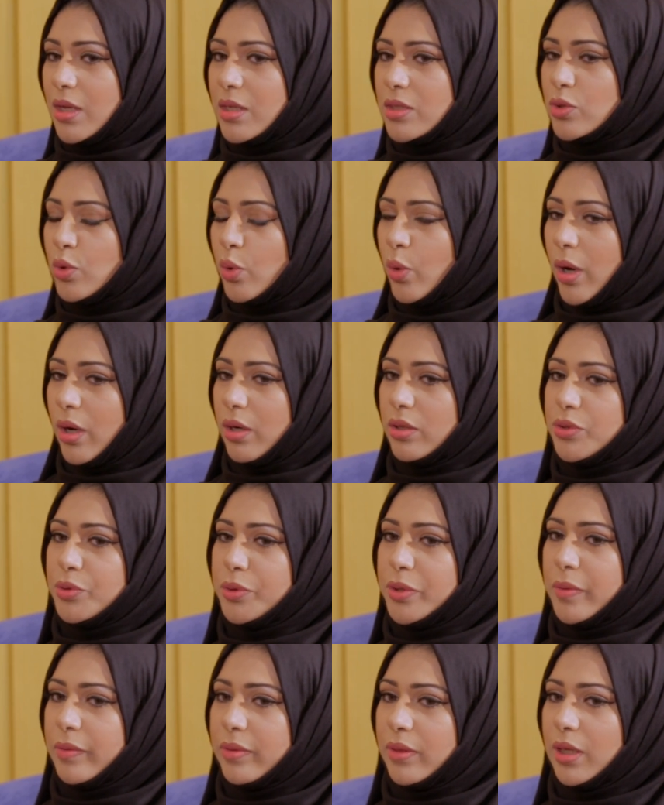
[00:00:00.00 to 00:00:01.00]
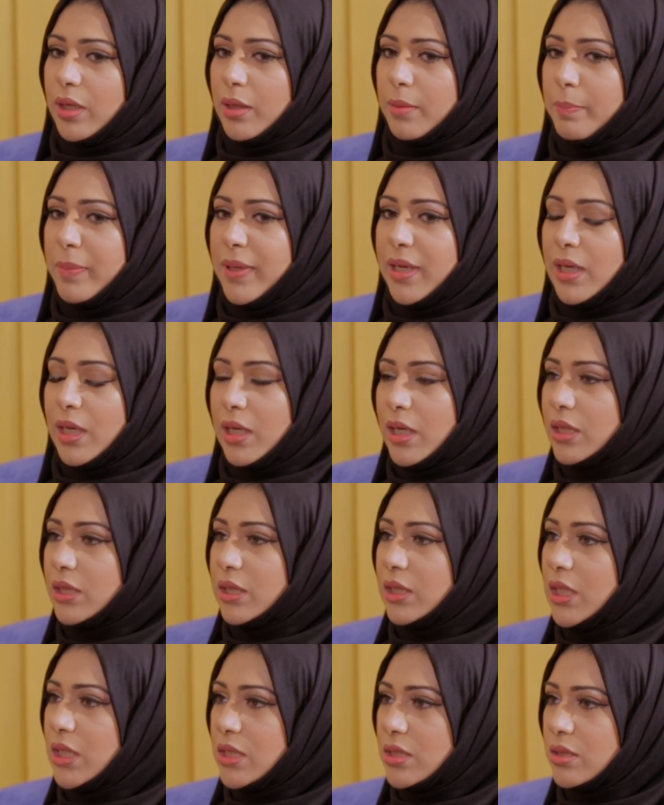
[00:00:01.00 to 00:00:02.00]
So do you think being an
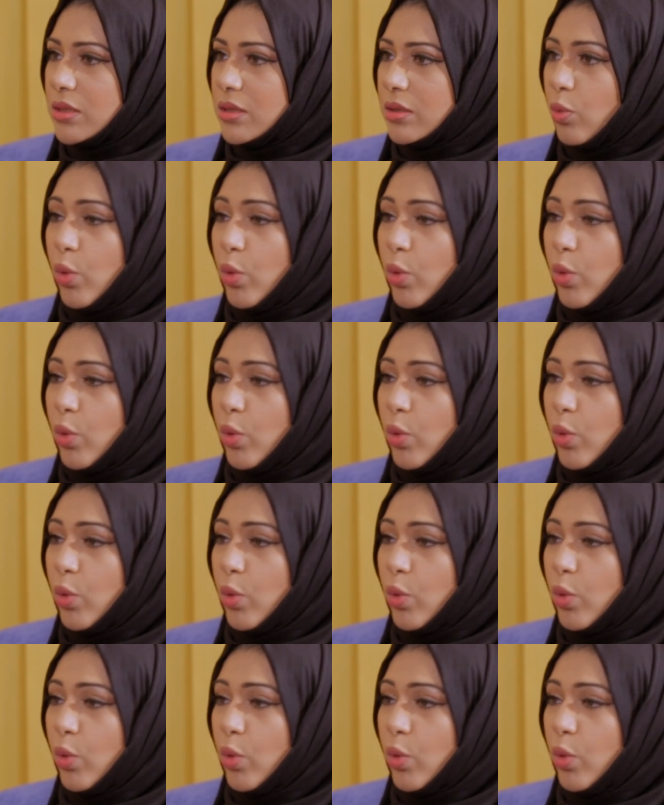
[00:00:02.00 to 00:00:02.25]
athlete,